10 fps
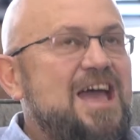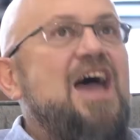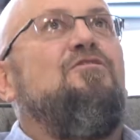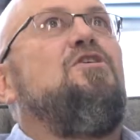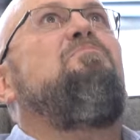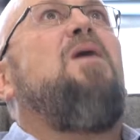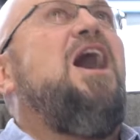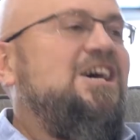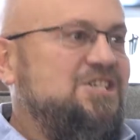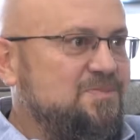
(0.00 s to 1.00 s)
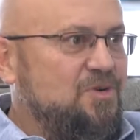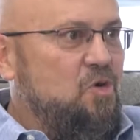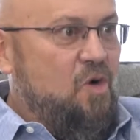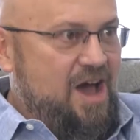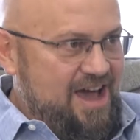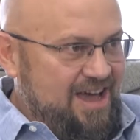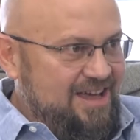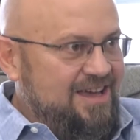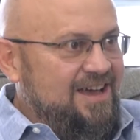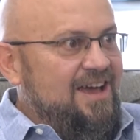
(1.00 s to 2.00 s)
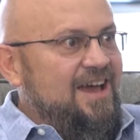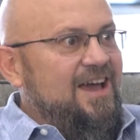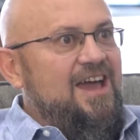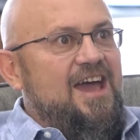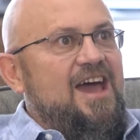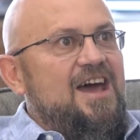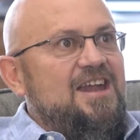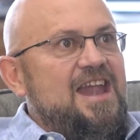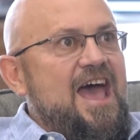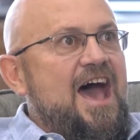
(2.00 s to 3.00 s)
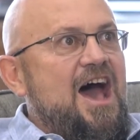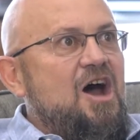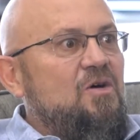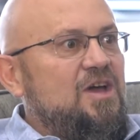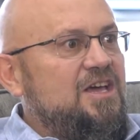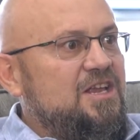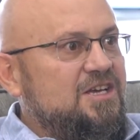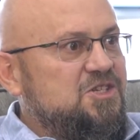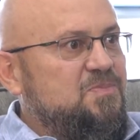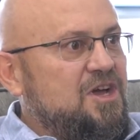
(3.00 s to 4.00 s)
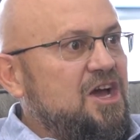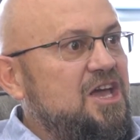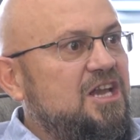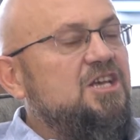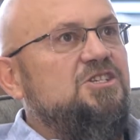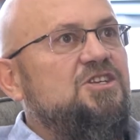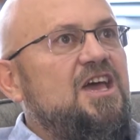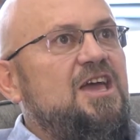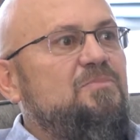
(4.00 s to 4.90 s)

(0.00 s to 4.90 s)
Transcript: every possible way. And now it is a